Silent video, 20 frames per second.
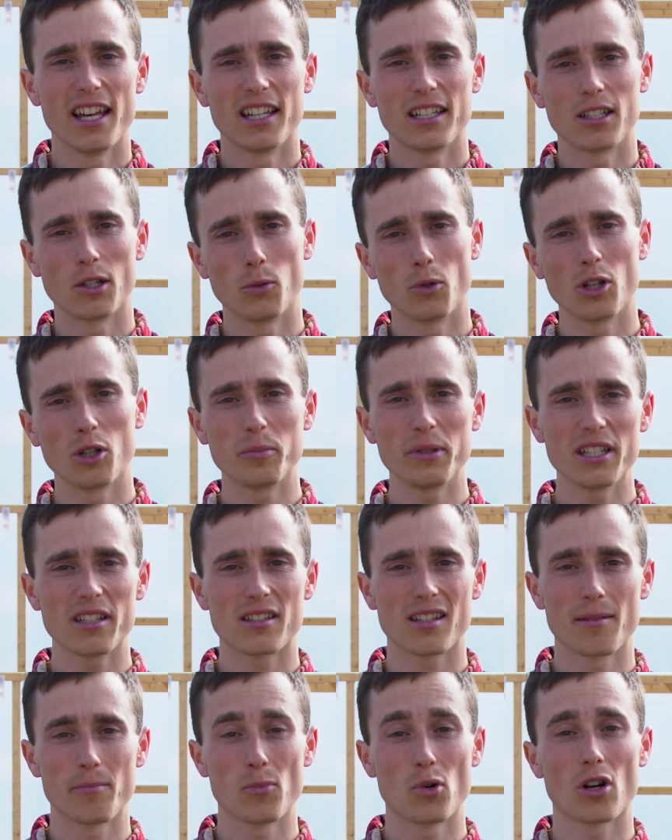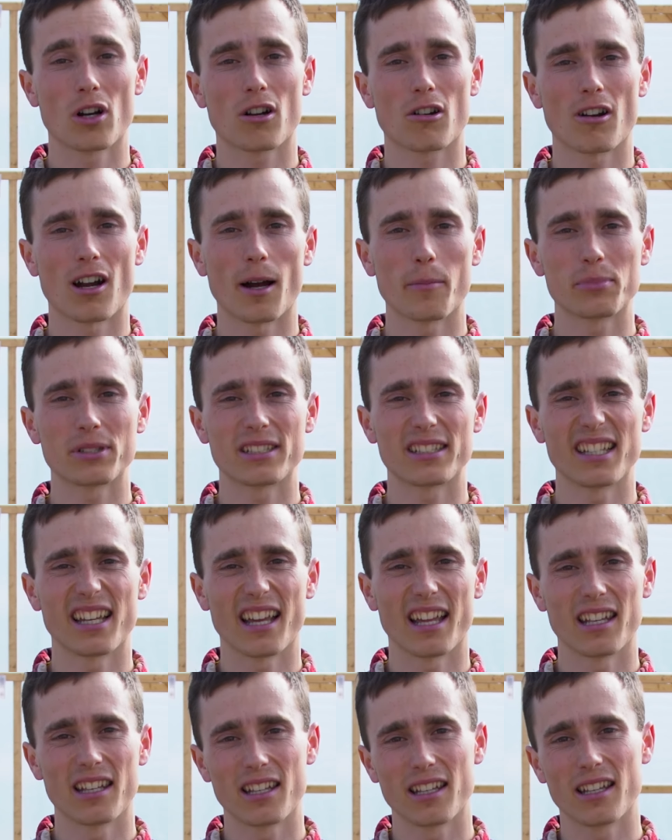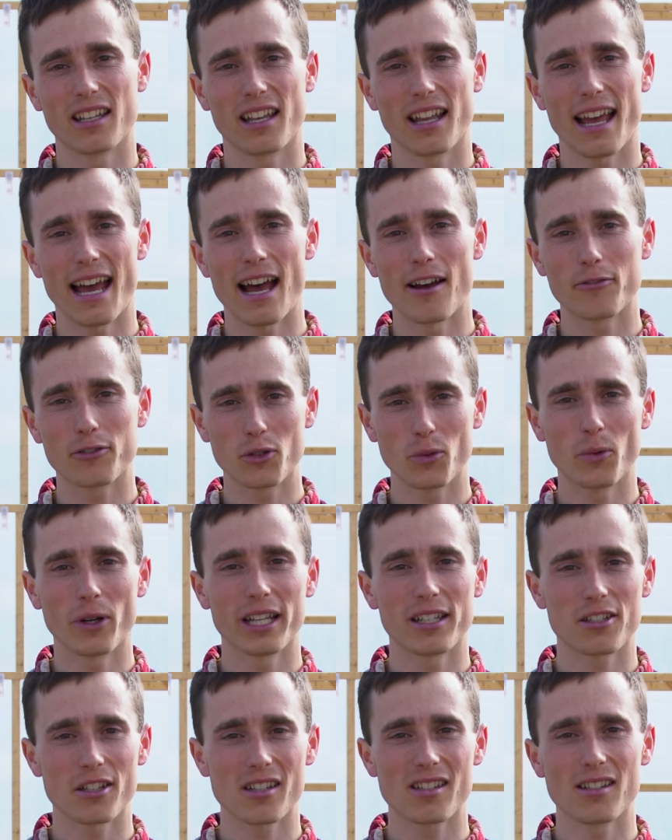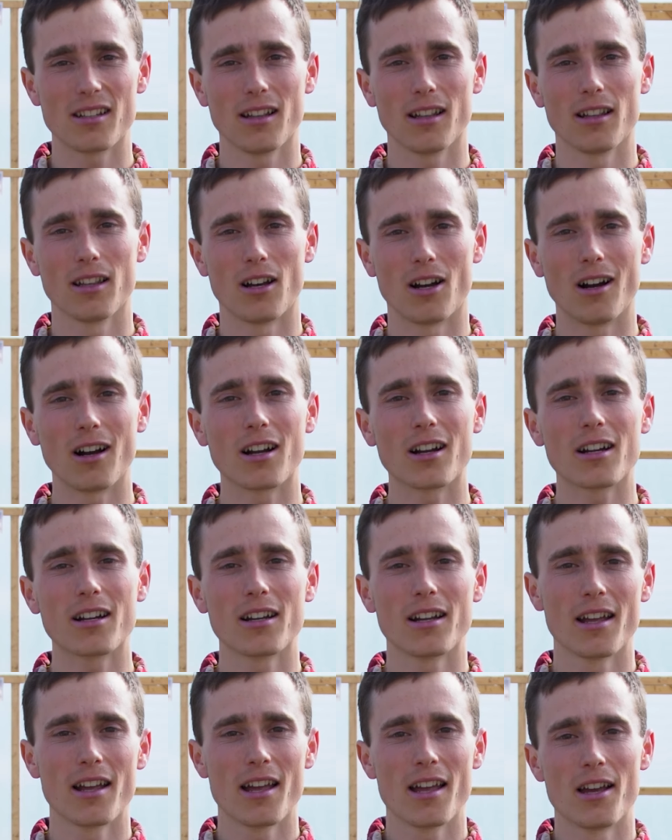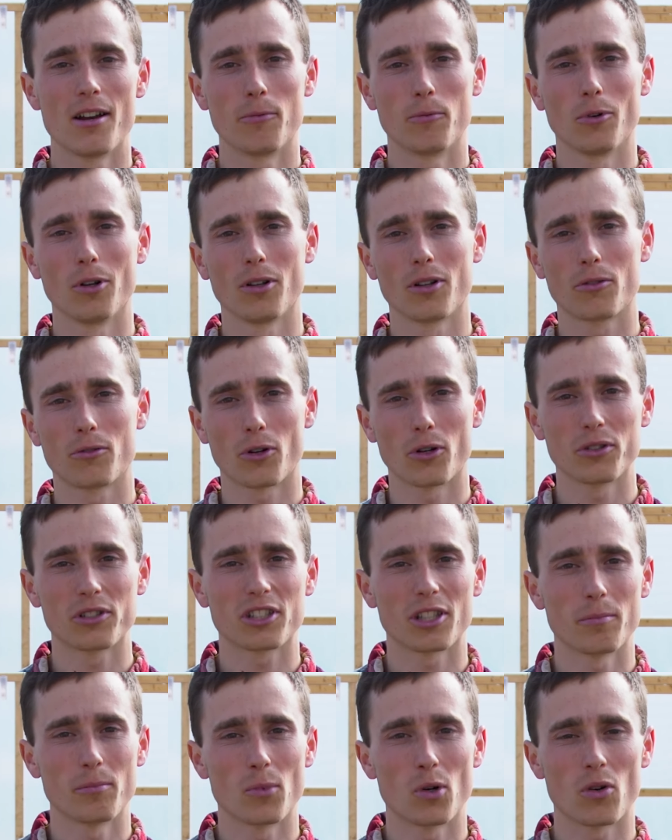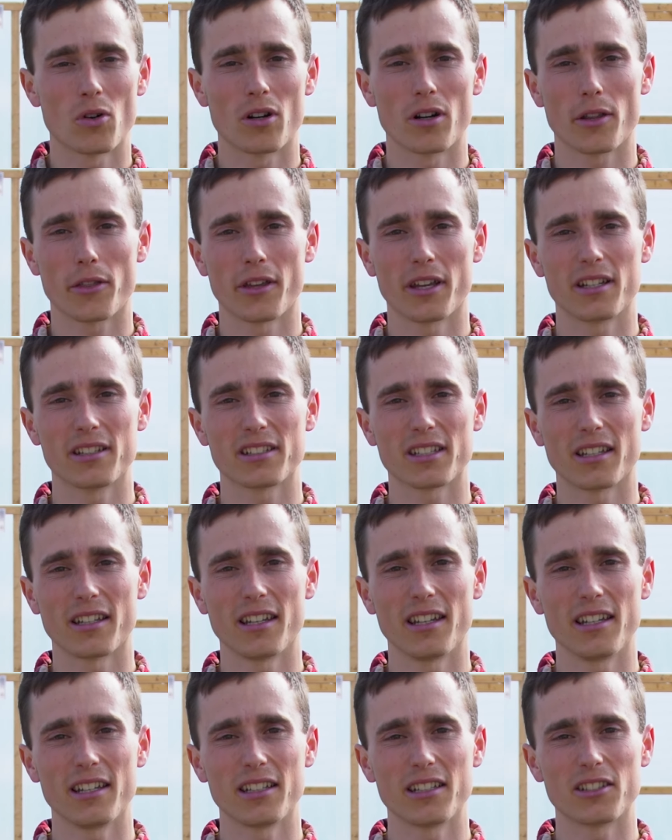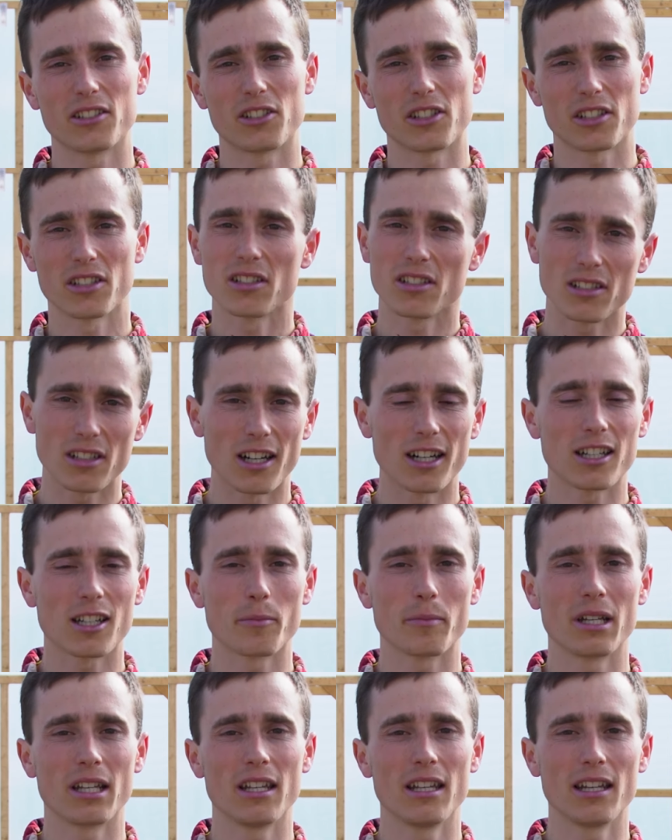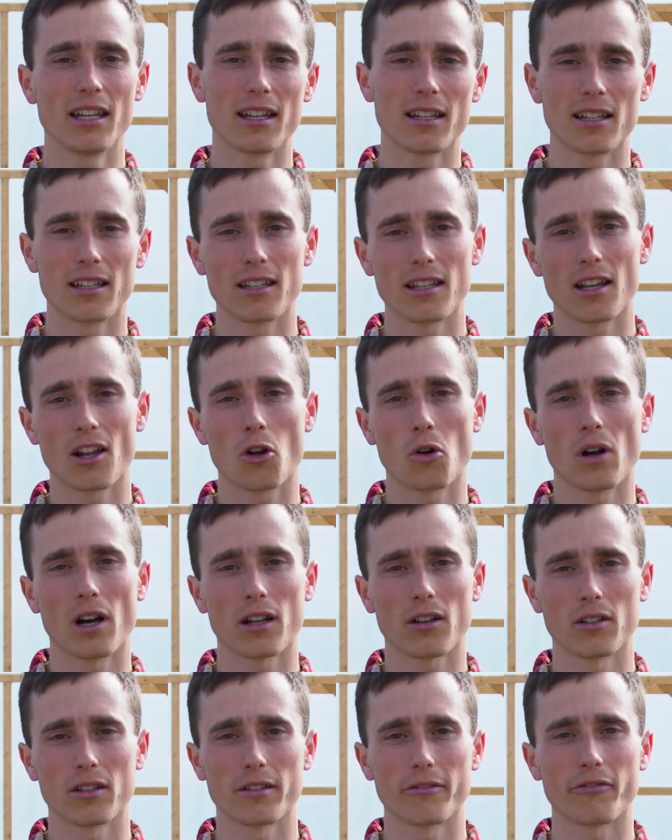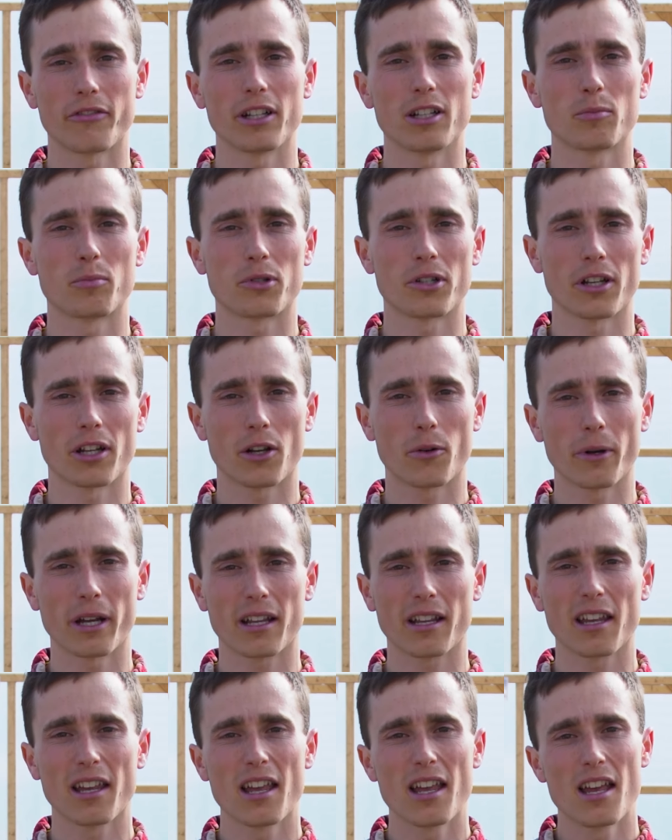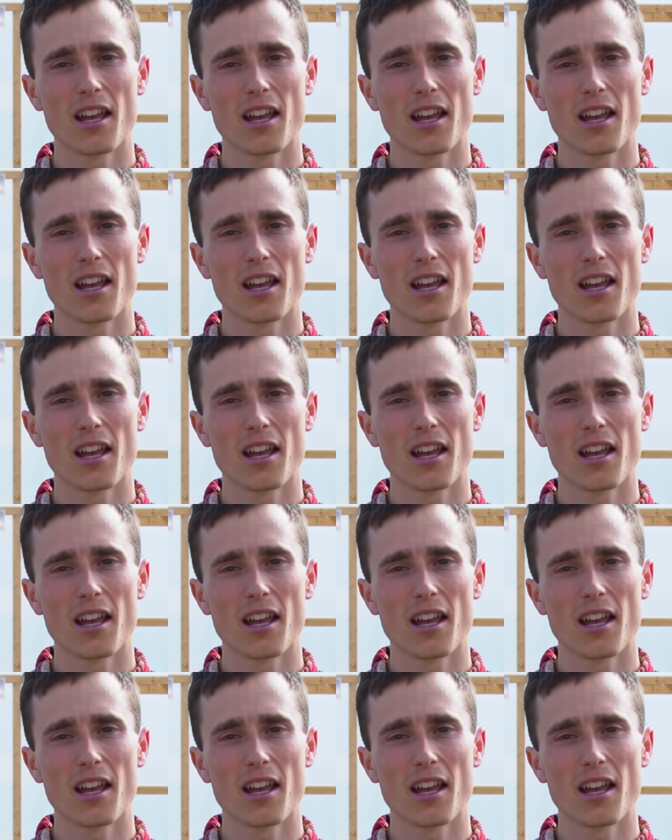There will be some more crops that have to wait just a little longer. We'll grow some more things in here, just start them in here, and then they go out on the field pretty quick.